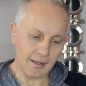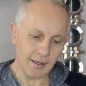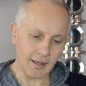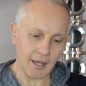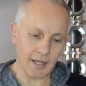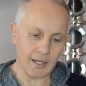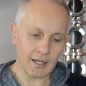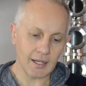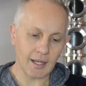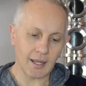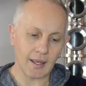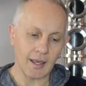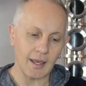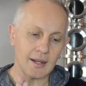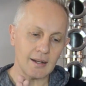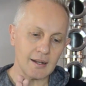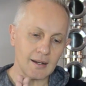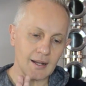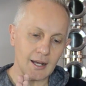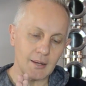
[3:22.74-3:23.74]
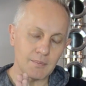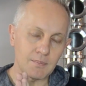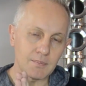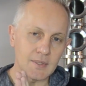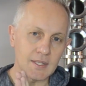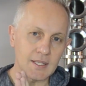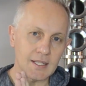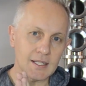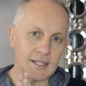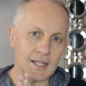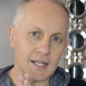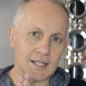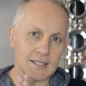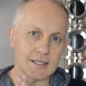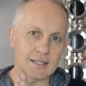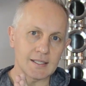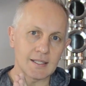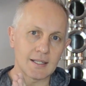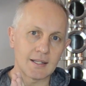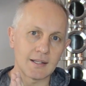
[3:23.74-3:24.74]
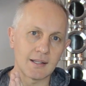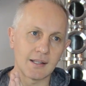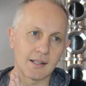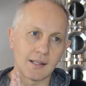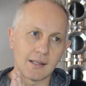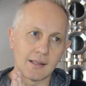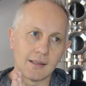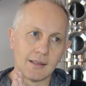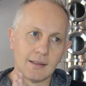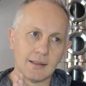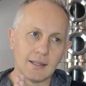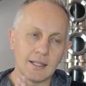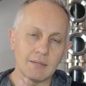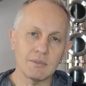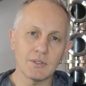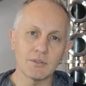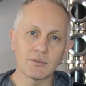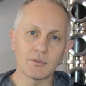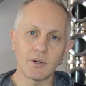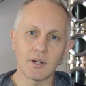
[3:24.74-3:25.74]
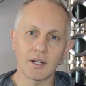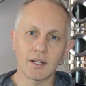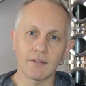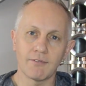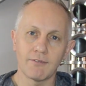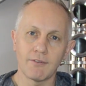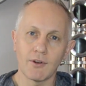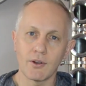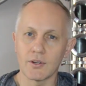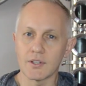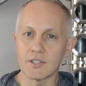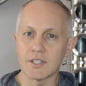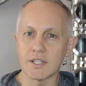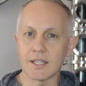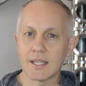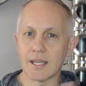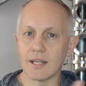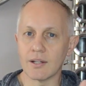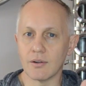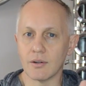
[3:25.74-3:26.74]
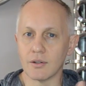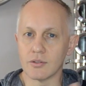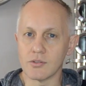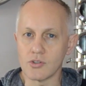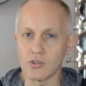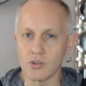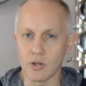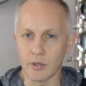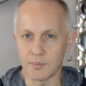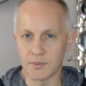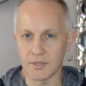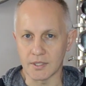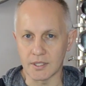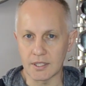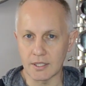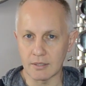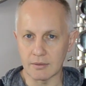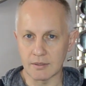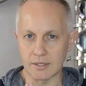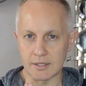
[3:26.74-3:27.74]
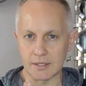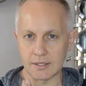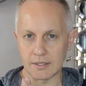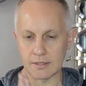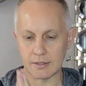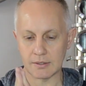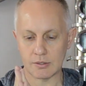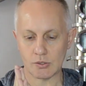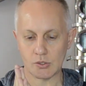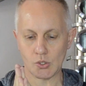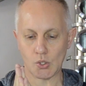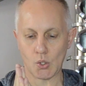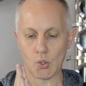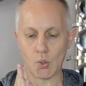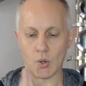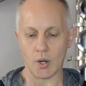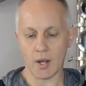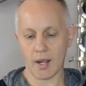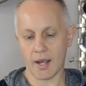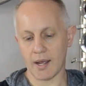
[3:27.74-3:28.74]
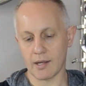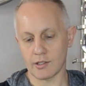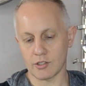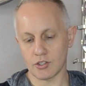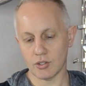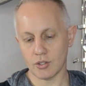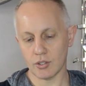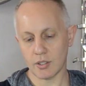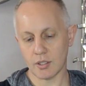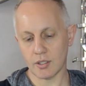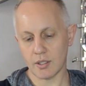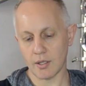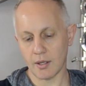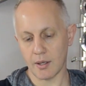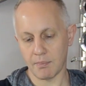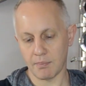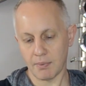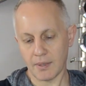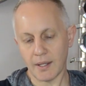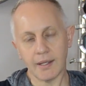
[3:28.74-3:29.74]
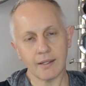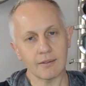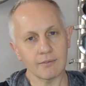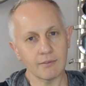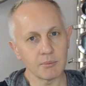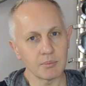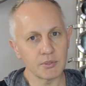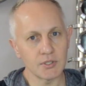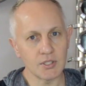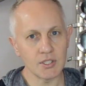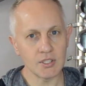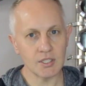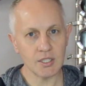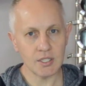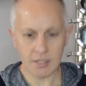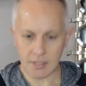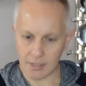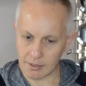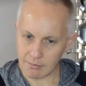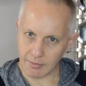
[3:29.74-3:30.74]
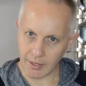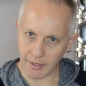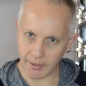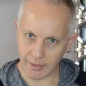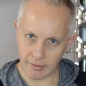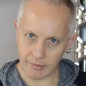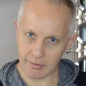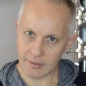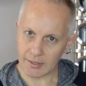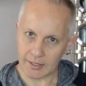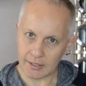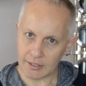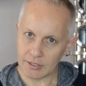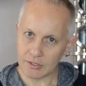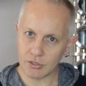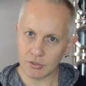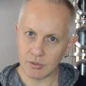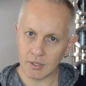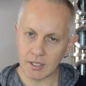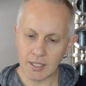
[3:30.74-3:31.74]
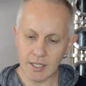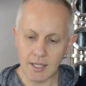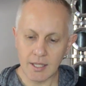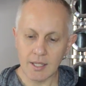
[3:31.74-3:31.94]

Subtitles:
And it ended up being that, let me rather focus again on job security. So I started applying for positions in my current industry,